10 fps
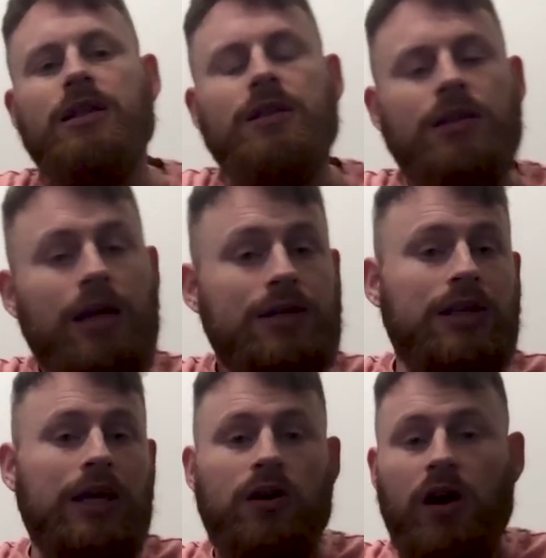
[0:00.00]
The next
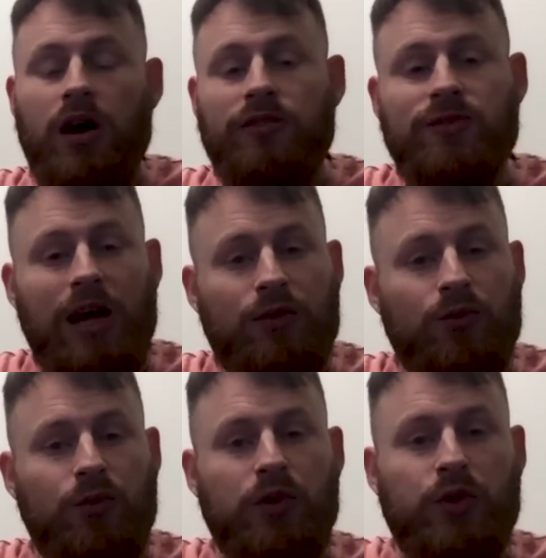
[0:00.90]
thing, offline,
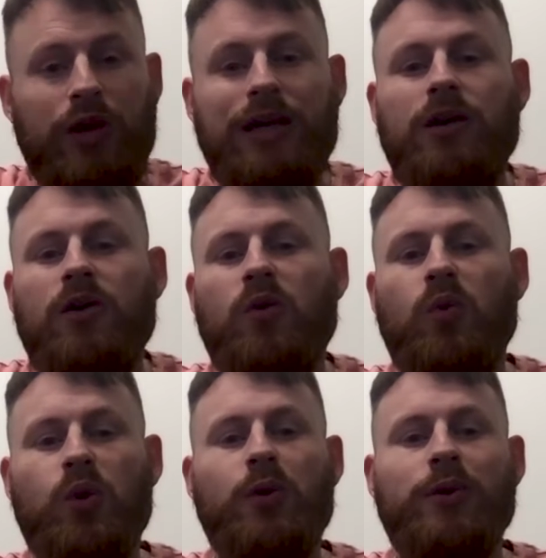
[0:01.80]
really great,
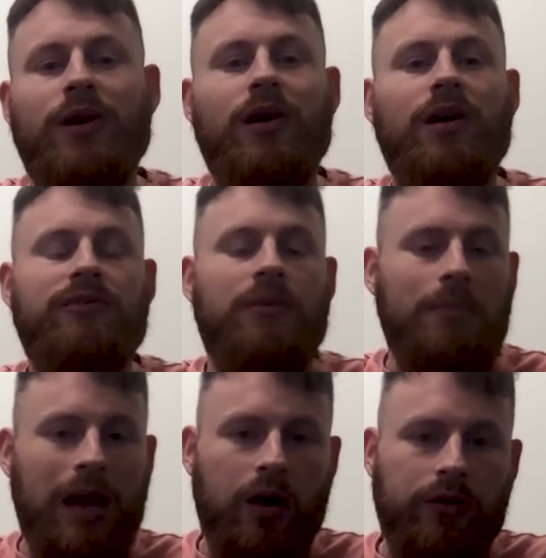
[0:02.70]
word of
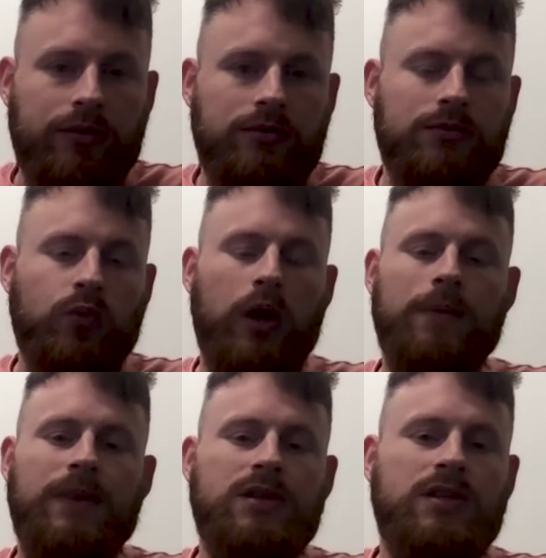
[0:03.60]
mouth,
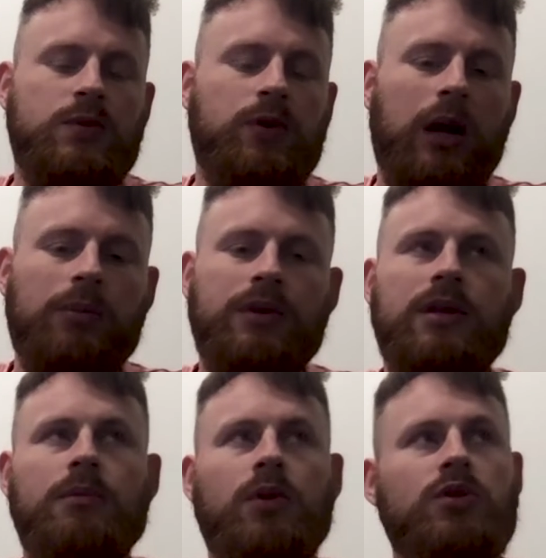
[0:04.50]
right? This is probably the
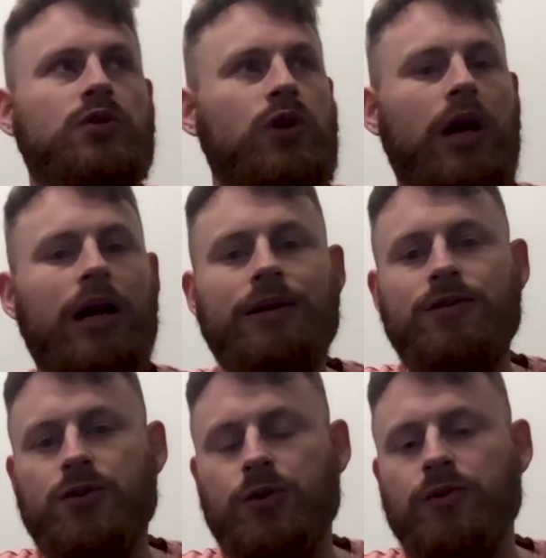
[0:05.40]
most tried and
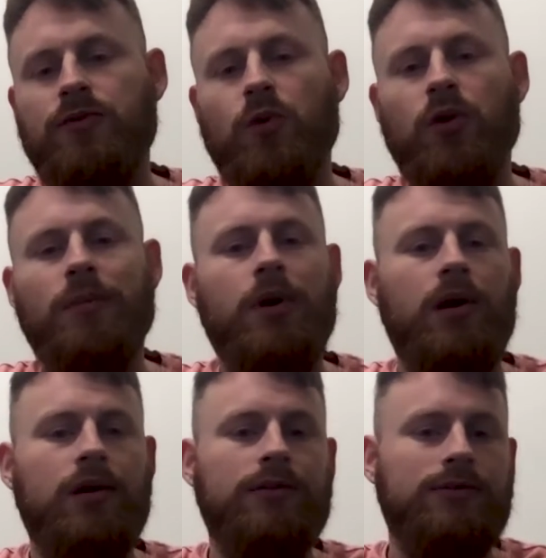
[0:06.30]
true form
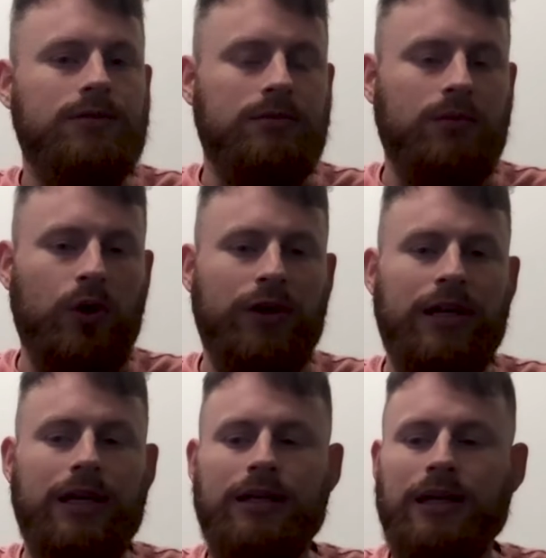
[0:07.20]
of
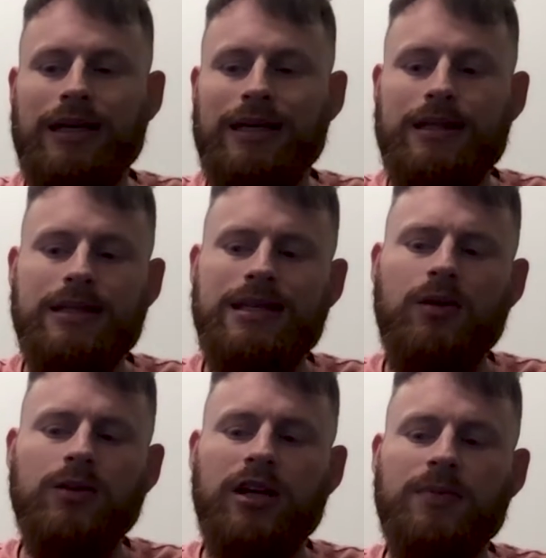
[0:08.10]
marketing. And this is
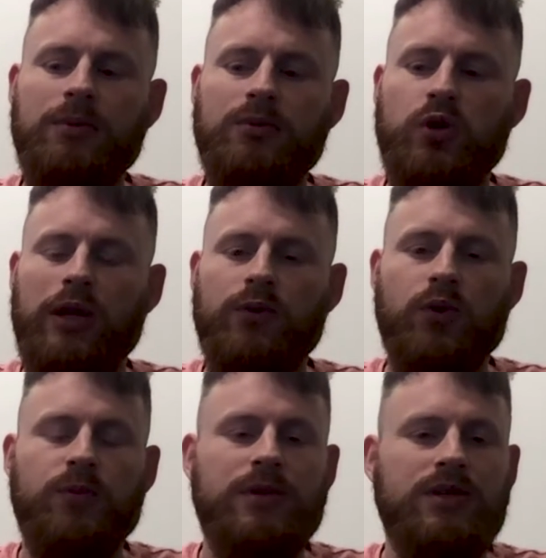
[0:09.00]
how a lot of people try and grow
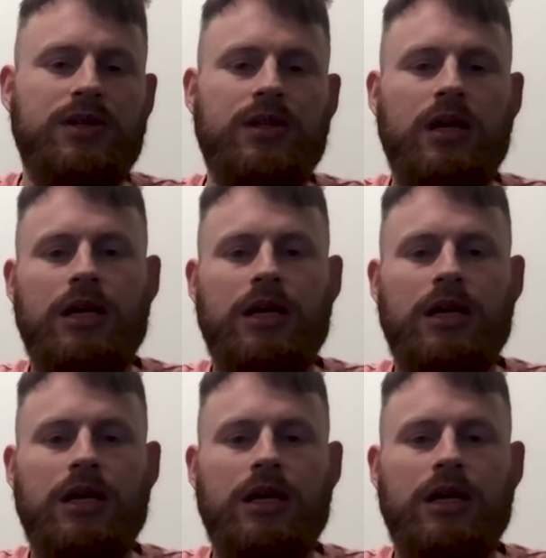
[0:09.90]
their business.